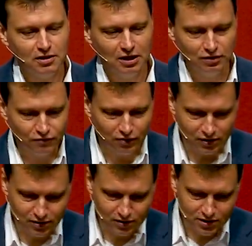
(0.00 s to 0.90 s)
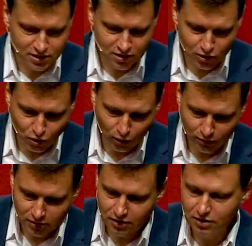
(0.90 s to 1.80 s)
And friend, this is the
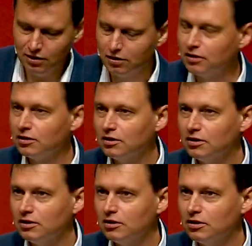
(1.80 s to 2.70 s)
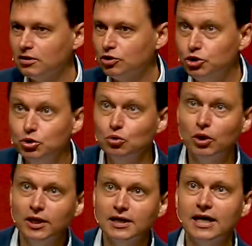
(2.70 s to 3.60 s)
only thing you
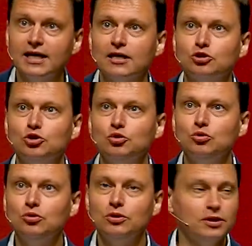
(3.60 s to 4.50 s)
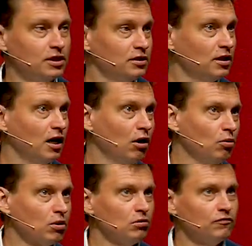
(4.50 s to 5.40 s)
and I can do in
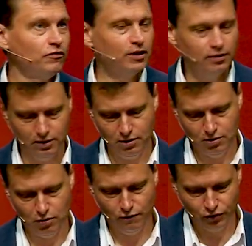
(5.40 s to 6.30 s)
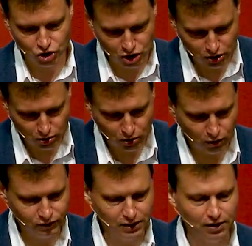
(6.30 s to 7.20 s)
our valley of the shadow
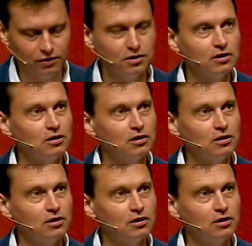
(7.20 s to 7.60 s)
of death.